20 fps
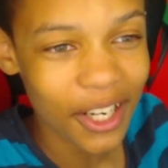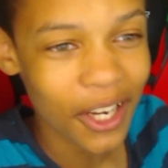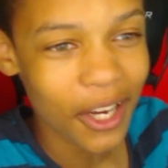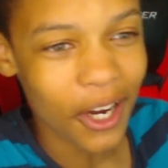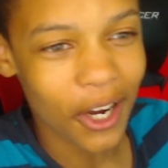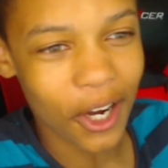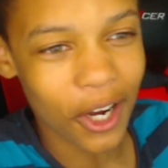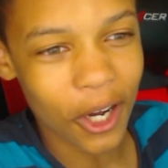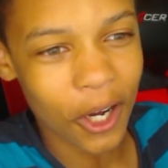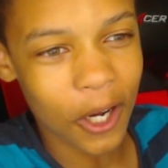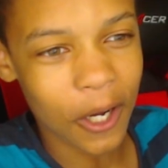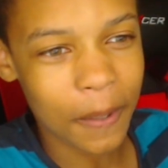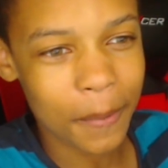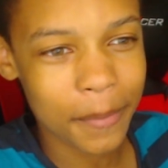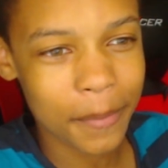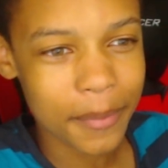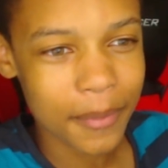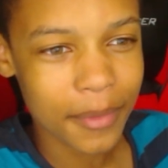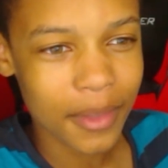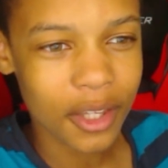Um,
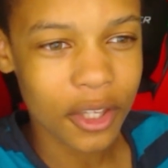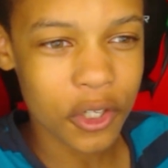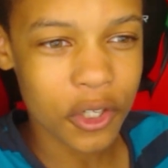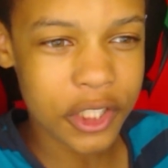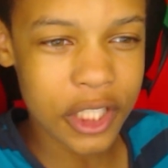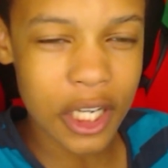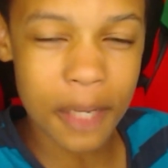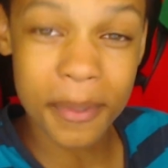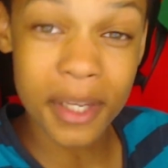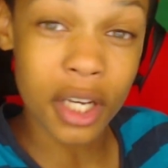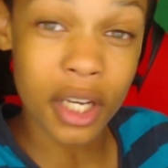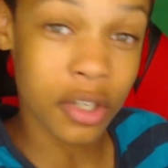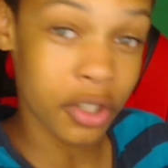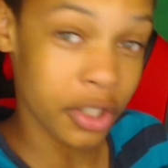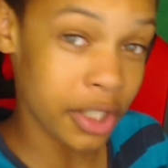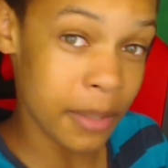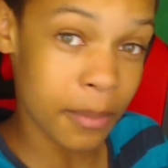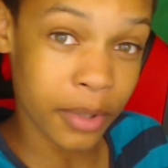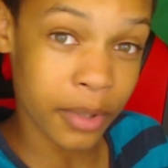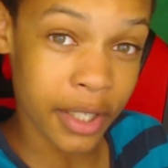there's gonna be a
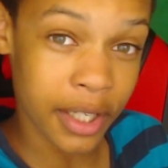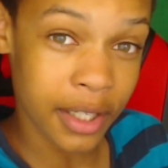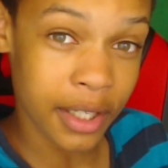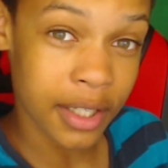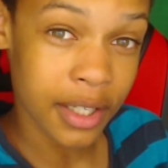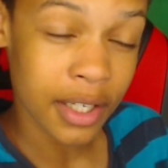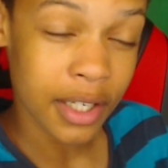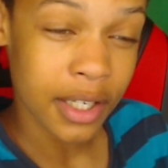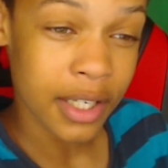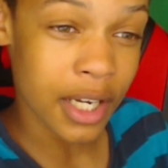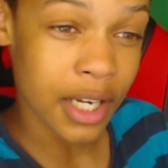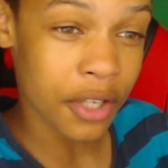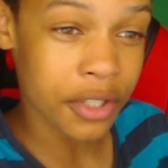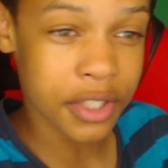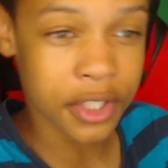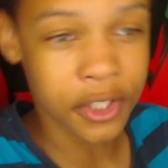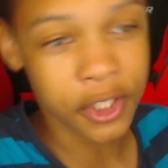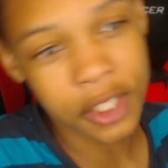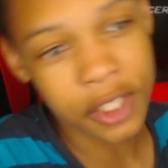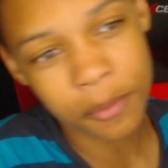Gleam link. Now this
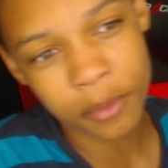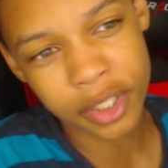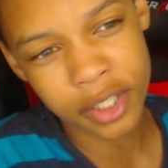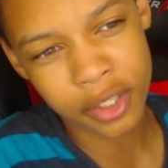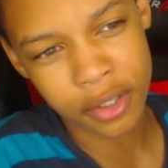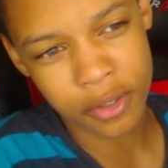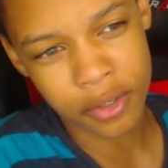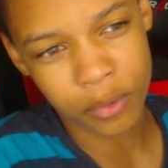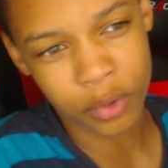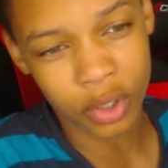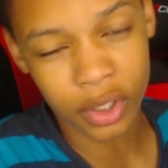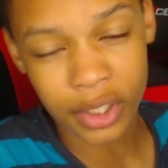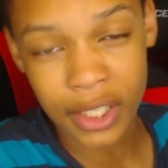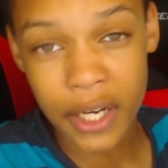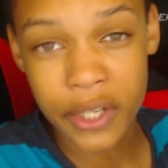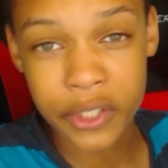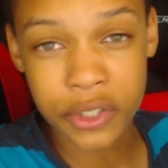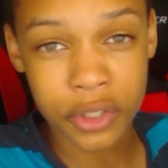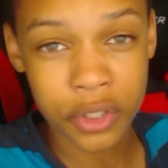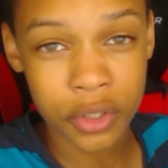Gleam link will allow
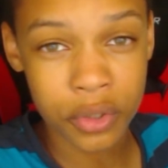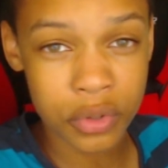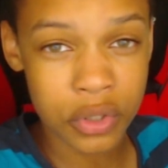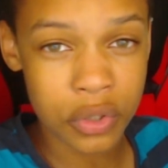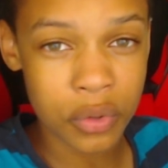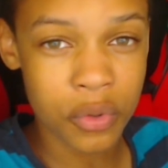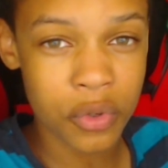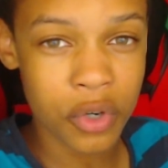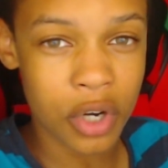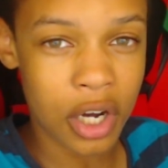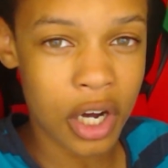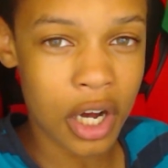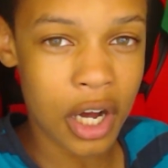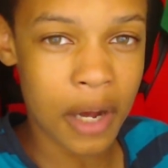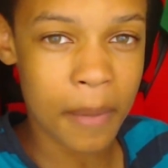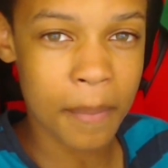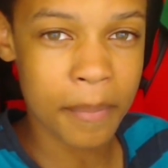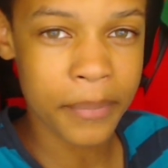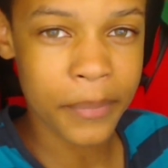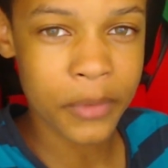you to
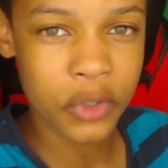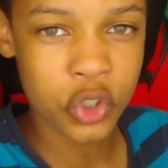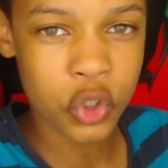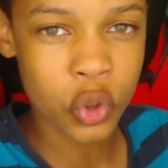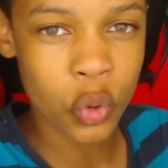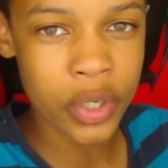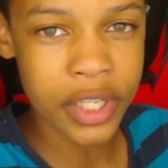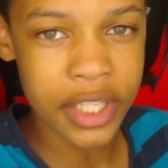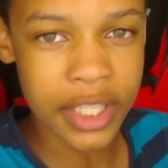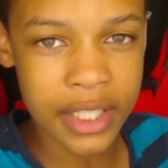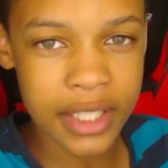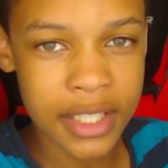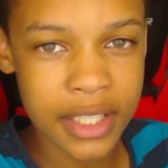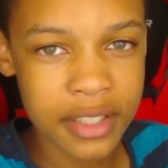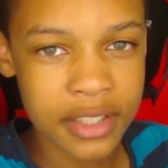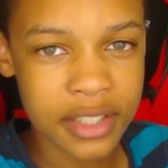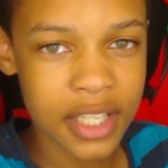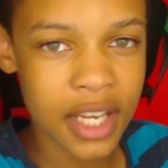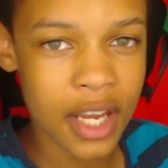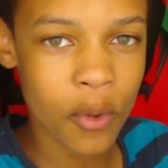um, join
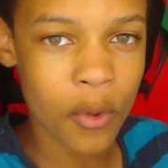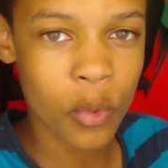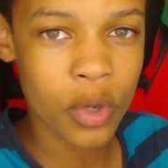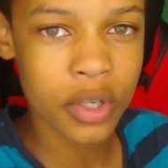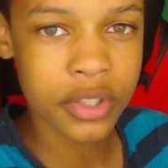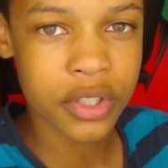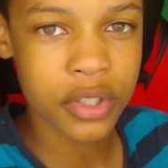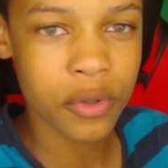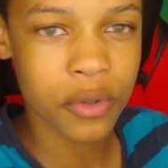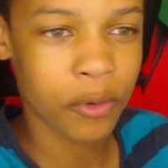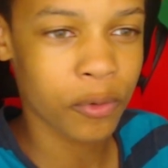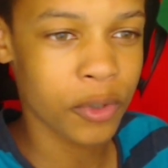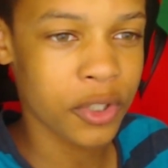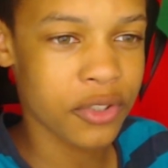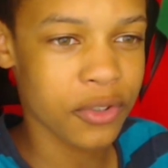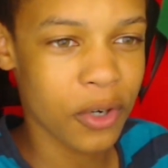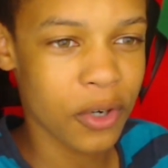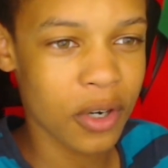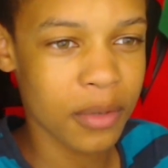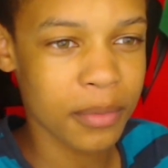the one two three
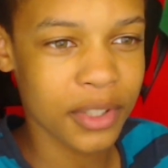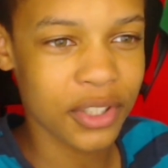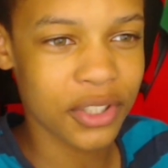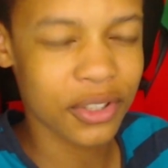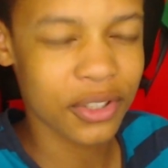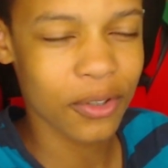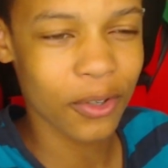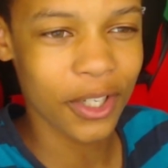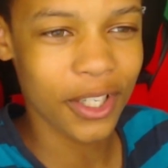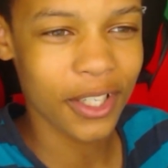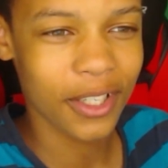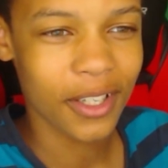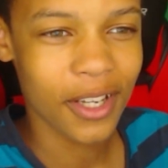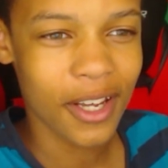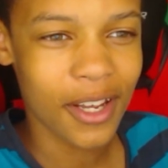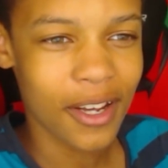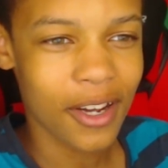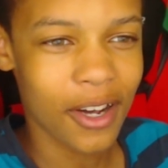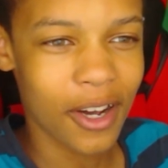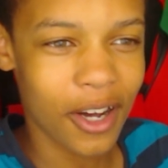Slaughter Me Street
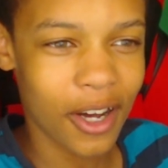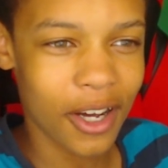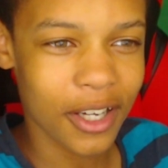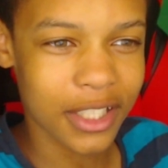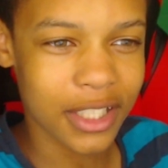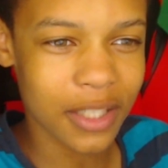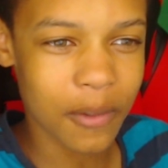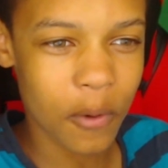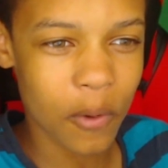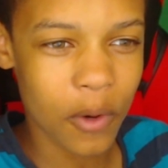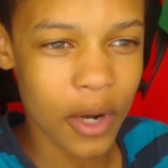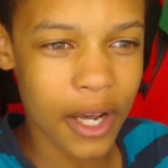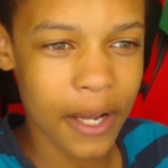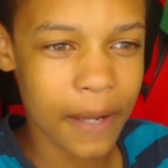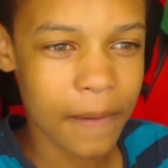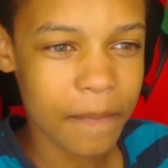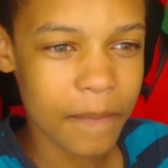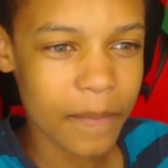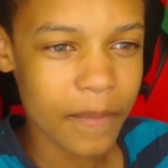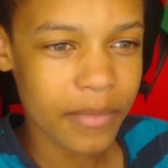uh, giveaway.
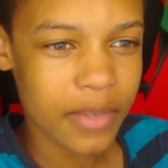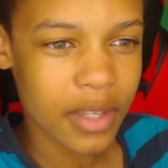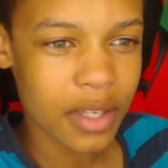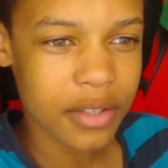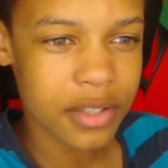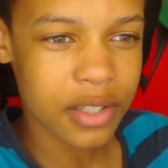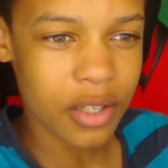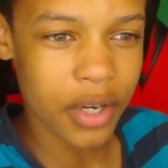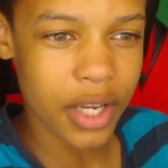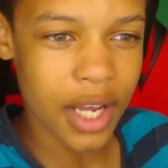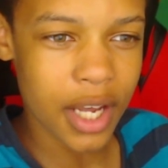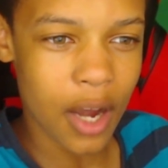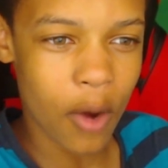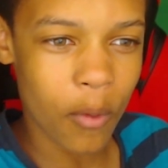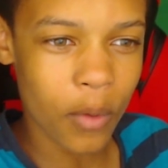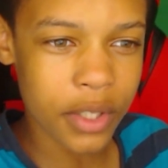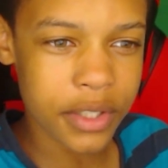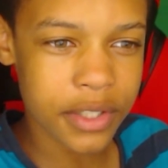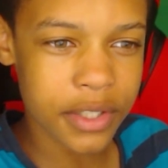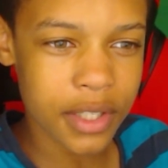So yeah,
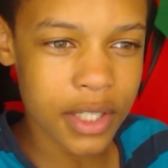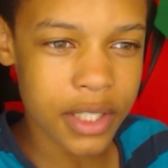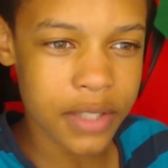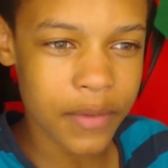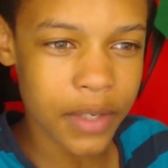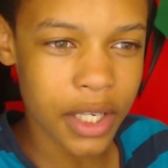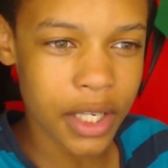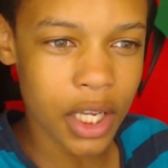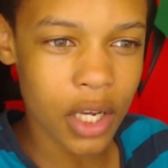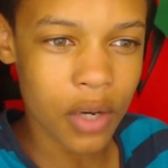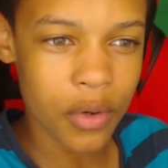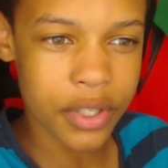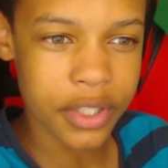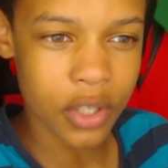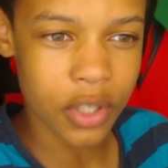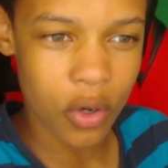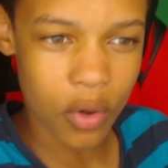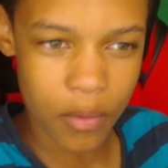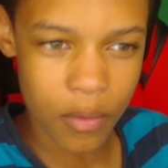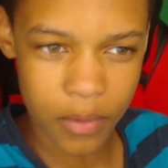once this video is
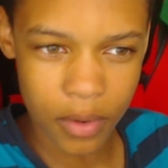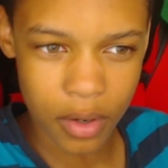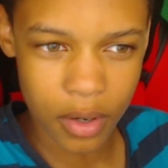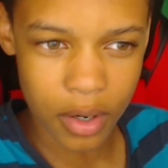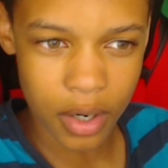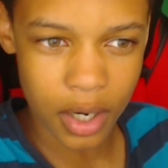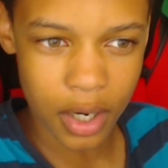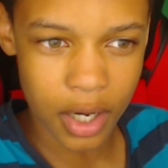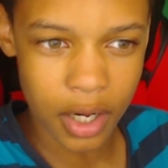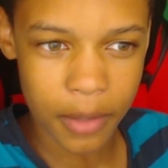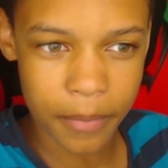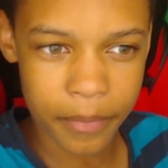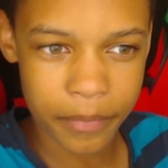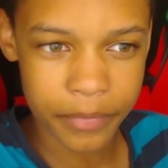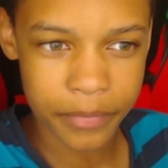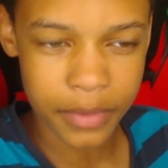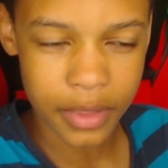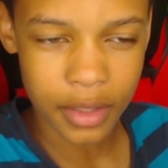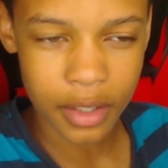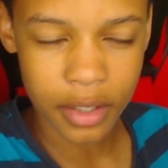over, um,
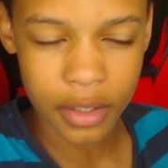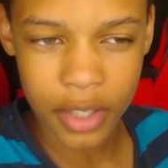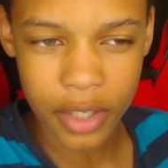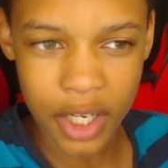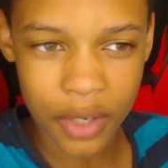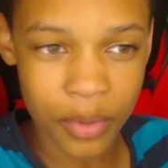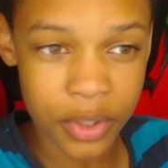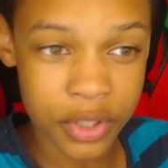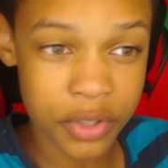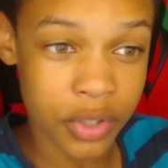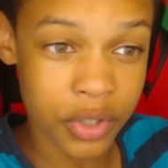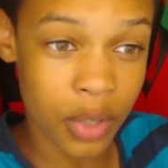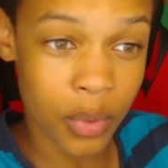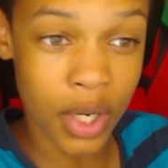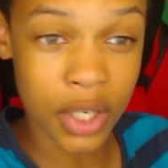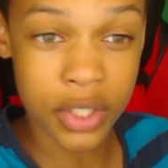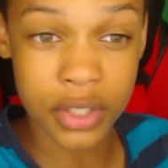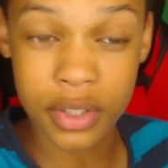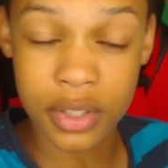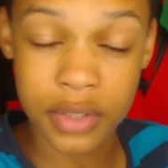once you're done
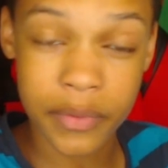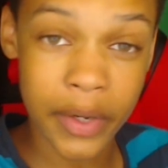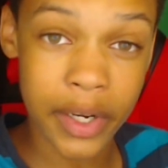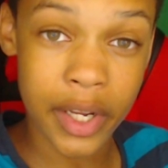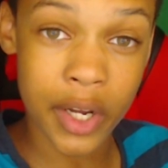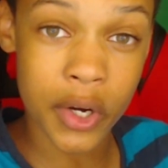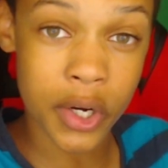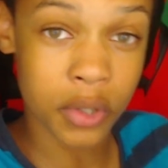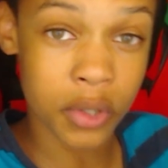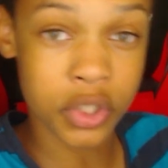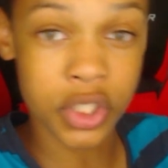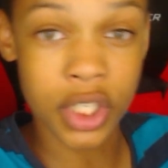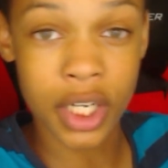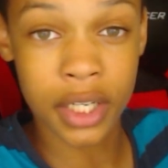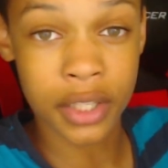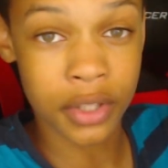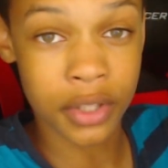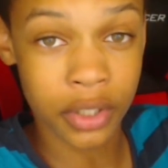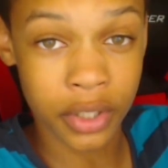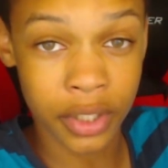watching this video, go check
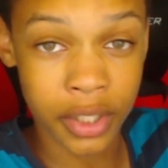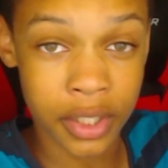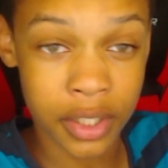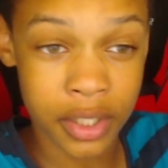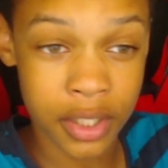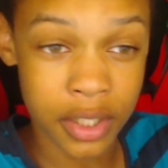the link